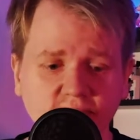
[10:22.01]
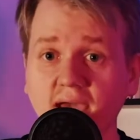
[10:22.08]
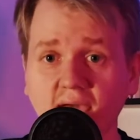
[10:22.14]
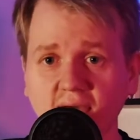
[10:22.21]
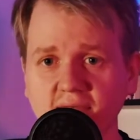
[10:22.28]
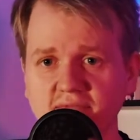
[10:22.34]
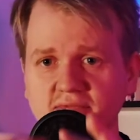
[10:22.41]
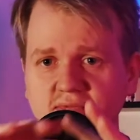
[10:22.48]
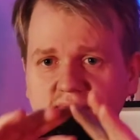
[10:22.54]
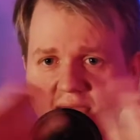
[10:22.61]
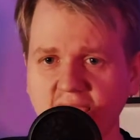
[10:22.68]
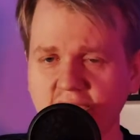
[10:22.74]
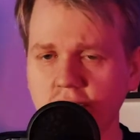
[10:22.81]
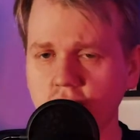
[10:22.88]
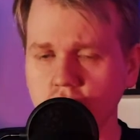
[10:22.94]
And
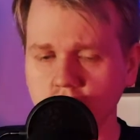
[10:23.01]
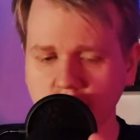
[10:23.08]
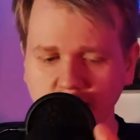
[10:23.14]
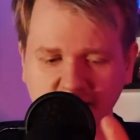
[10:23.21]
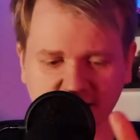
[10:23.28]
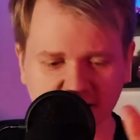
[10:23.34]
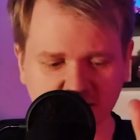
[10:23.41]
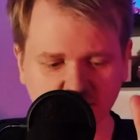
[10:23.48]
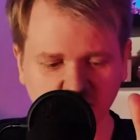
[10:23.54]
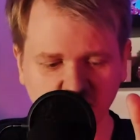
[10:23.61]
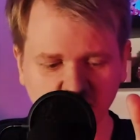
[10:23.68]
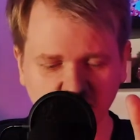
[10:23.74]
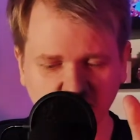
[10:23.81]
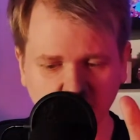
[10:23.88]
now let's move